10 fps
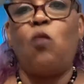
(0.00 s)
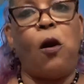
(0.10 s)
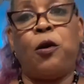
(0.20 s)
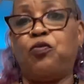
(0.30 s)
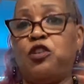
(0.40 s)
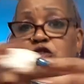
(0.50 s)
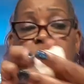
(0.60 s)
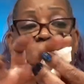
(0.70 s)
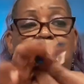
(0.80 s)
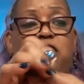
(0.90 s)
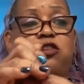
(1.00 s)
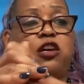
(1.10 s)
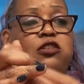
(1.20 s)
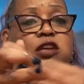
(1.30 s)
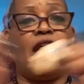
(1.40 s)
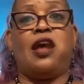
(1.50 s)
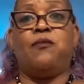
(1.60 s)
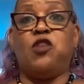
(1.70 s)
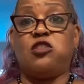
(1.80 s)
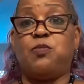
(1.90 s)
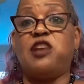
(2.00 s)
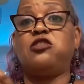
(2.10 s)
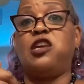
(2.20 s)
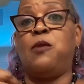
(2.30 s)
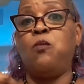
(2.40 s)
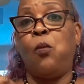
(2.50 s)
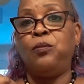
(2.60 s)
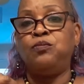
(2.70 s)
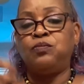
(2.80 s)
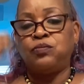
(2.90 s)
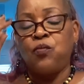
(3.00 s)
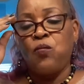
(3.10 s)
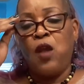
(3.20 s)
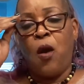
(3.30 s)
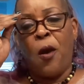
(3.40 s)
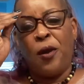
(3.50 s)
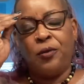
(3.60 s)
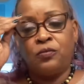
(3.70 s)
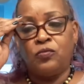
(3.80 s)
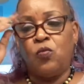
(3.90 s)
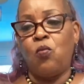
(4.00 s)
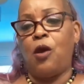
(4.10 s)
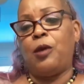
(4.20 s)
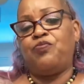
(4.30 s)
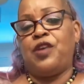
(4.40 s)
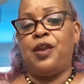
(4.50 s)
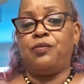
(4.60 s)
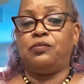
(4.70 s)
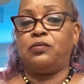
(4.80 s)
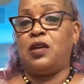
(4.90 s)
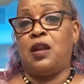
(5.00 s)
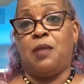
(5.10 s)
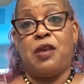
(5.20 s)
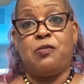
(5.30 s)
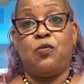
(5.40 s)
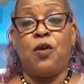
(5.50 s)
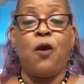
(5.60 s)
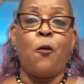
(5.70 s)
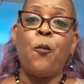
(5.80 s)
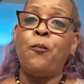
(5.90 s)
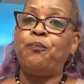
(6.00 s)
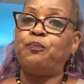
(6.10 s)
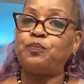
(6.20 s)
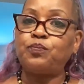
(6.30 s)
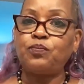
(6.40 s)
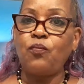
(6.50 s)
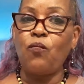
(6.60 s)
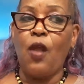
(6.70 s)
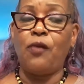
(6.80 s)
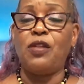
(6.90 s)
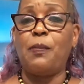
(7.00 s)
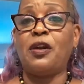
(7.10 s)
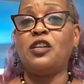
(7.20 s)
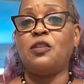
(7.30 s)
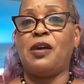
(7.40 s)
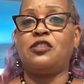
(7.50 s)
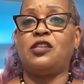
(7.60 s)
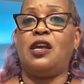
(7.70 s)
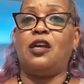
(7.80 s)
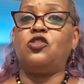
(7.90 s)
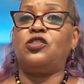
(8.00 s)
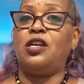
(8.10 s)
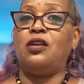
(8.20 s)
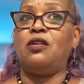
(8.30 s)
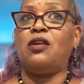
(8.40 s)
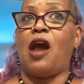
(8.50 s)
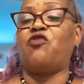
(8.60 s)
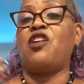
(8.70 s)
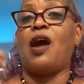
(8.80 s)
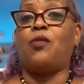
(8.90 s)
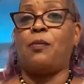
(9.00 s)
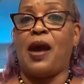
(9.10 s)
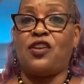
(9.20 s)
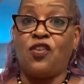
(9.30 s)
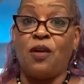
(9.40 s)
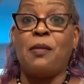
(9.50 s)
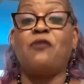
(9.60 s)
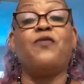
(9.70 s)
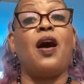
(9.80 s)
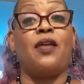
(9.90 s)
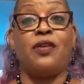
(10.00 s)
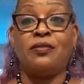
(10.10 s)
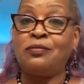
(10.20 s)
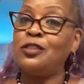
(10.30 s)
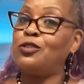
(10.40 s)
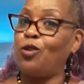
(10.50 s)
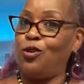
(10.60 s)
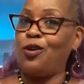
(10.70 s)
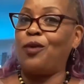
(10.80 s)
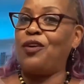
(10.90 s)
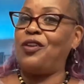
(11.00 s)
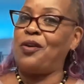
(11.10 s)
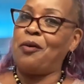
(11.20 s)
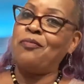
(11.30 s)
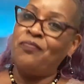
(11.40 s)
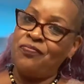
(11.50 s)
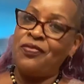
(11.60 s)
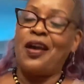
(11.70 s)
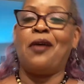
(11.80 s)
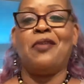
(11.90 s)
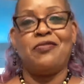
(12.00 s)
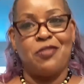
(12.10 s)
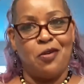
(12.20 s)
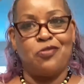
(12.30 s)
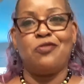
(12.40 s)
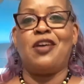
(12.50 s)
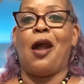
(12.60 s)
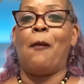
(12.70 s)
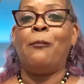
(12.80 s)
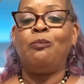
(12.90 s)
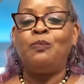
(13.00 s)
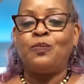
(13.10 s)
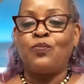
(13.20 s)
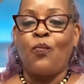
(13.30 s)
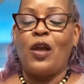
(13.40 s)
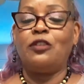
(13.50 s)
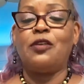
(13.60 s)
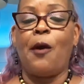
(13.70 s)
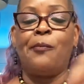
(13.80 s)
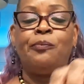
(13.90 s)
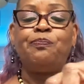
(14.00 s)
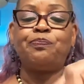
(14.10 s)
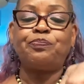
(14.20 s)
I don't think she really liked us. And especially, I think, and I may be wrong, that because of my sin, I think I reminded her of my father. So you already know, I don't have to go through that. So,